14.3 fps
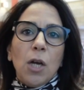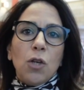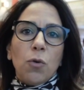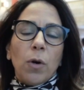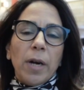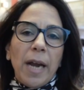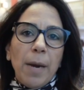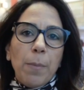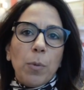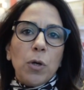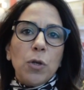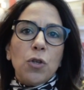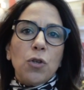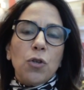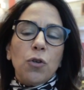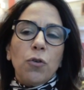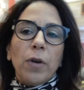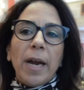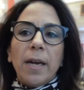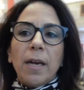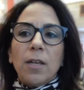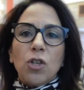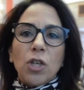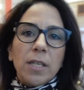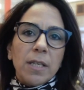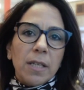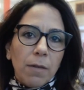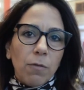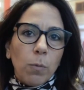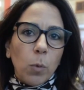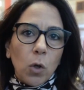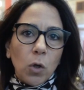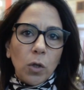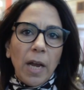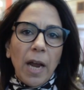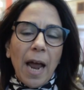to our neighbors to create a just, livable,